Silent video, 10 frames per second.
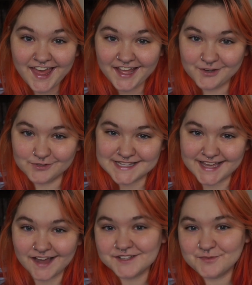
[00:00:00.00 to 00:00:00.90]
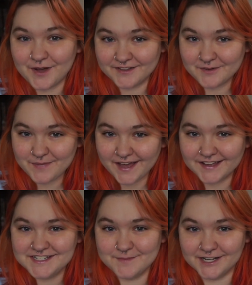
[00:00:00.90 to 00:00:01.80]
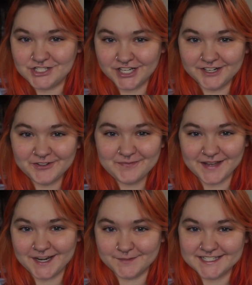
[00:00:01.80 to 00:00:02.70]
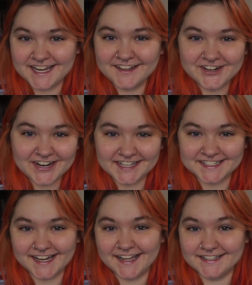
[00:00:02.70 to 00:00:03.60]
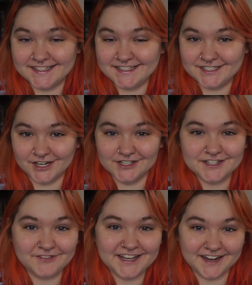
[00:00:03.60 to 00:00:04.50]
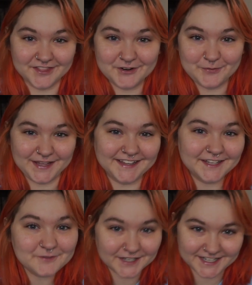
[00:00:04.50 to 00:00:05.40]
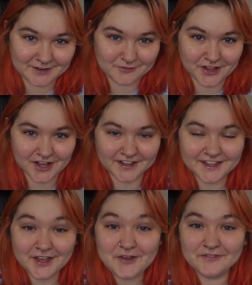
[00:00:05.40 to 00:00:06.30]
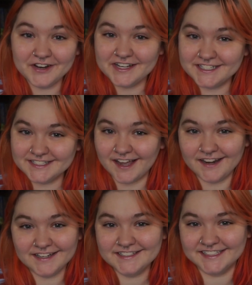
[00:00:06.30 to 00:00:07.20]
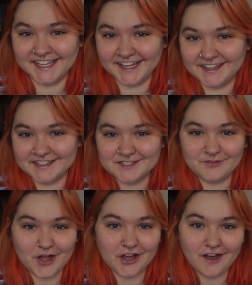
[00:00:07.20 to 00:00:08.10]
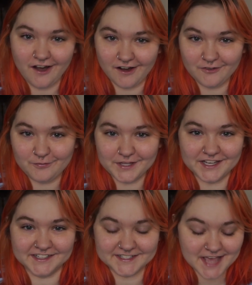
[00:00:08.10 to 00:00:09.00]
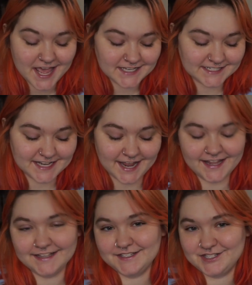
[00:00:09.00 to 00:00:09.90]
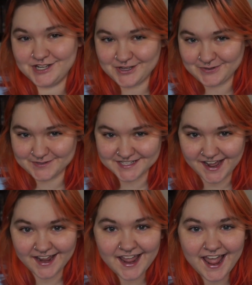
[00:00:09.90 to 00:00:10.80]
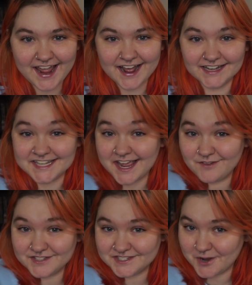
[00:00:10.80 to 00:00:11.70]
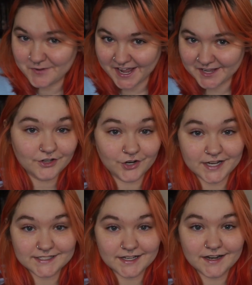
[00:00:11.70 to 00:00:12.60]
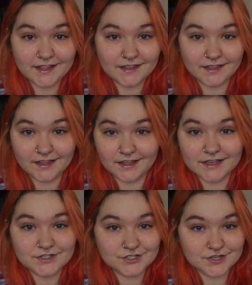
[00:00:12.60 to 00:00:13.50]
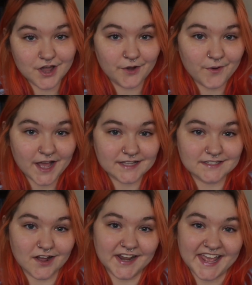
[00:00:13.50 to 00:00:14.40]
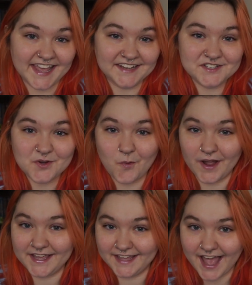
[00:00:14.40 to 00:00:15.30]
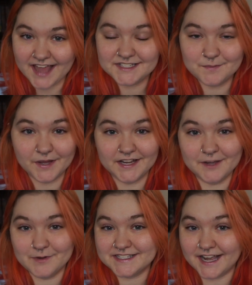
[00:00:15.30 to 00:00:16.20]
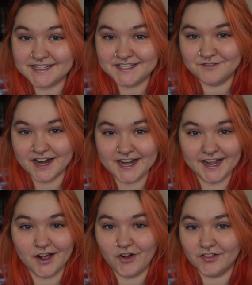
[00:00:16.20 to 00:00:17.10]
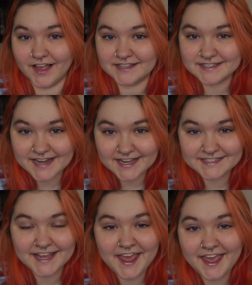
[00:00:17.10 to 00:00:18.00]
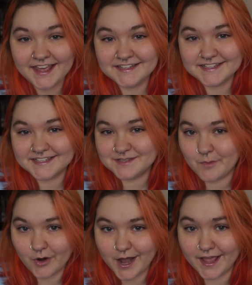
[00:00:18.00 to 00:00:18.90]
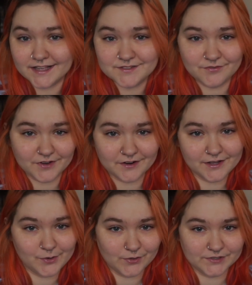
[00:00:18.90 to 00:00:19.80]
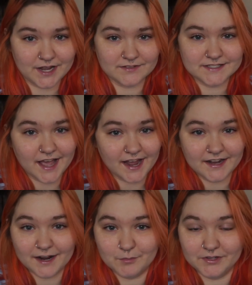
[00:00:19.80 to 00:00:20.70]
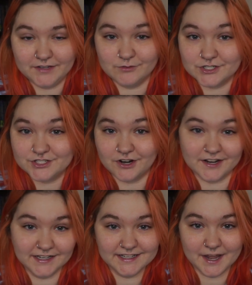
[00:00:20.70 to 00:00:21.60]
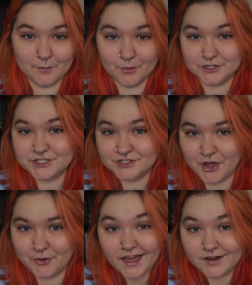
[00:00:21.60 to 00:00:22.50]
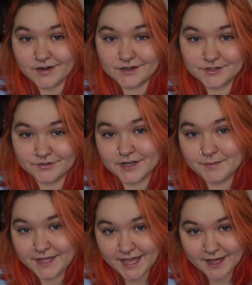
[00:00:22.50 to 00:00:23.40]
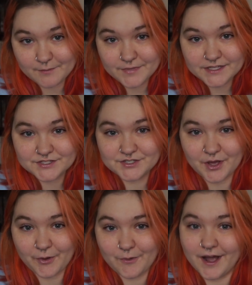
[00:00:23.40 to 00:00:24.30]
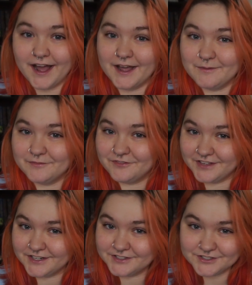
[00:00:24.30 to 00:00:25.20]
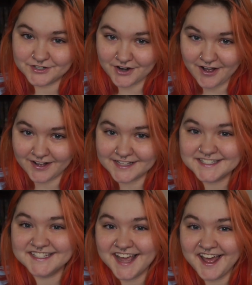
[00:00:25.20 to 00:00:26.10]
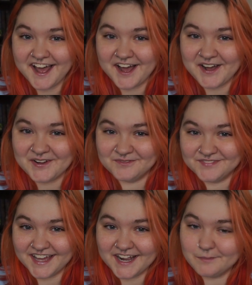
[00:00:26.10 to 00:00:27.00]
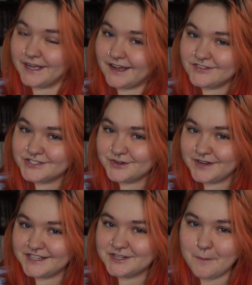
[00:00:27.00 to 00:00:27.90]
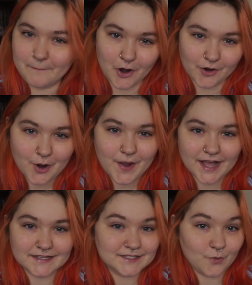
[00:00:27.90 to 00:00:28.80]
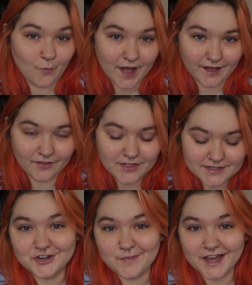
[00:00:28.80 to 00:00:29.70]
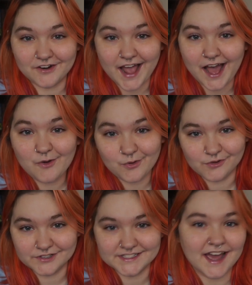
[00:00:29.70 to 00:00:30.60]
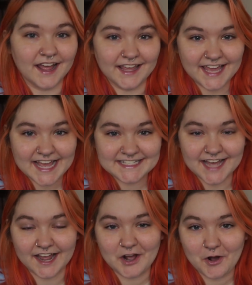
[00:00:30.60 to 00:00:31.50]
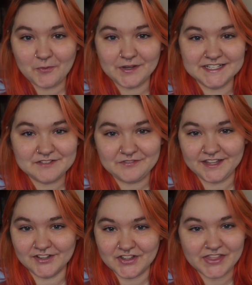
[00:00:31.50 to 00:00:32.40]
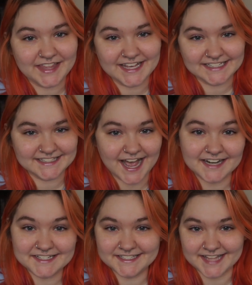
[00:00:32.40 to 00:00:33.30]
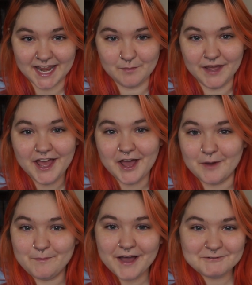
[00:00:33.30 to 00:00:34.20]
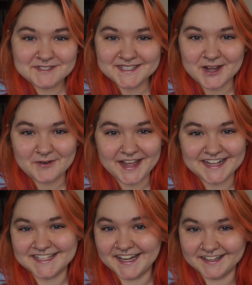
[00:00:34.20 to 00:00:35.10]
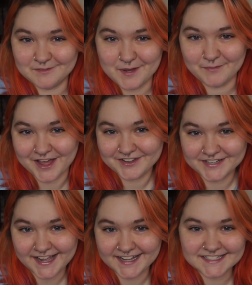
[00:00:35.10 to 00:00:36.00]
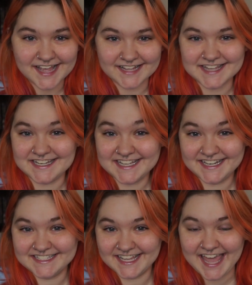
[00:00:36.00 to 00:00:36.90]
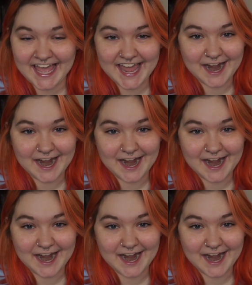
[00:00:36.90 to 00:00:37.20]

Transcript: Hey ghouls and gals, welcome back to my channel. My name is Taylor and today is the start of another weekly reading vlog. Very excited to kick this vlog off because today is Tuesday and I have a snow day. Granted, the snow has not hit quite yet, but it was icy raining all last night into this morning. It's very cold outside. I believe we're starting to get more snow at around 3 p.m. So I'm fingers crossed um, that I might have a snow day tomorrow as well. No matter how how old I get, I always feel the exact same about snow days and inclement weather days as I did as a kid.